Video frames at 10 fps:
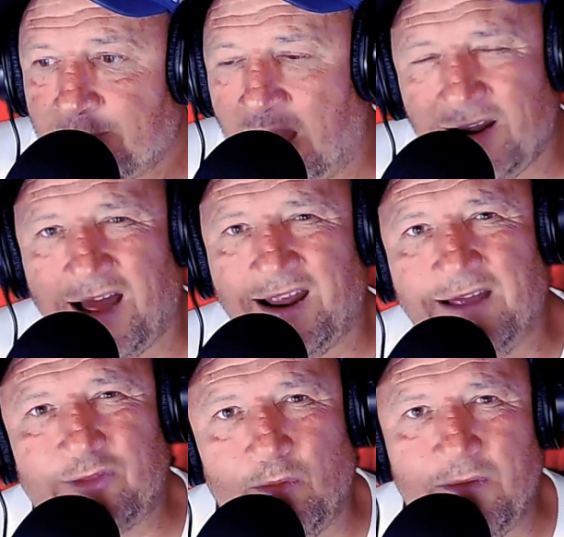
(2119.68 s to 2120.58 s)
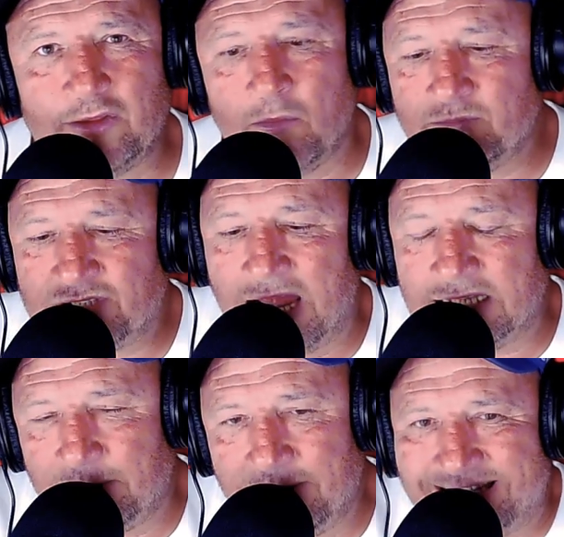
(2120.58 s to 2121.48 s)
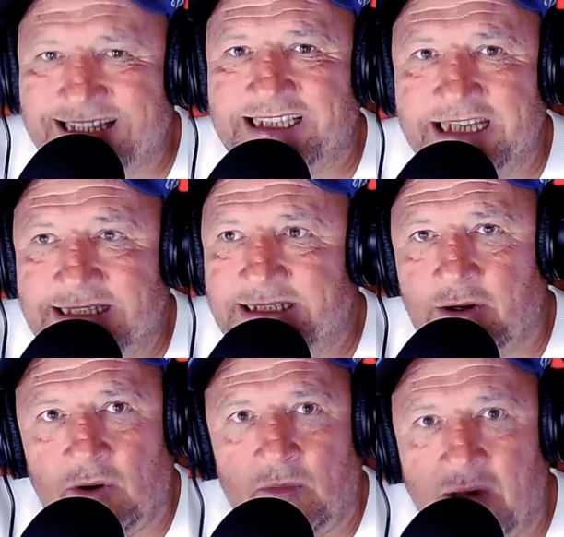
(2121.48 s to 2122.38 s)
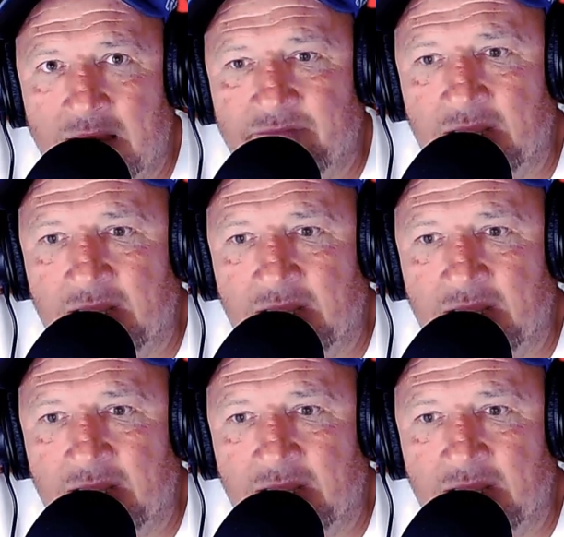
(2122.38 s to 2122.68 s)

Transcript: And I, I, don't, I don't try to be like the teacher or whatever.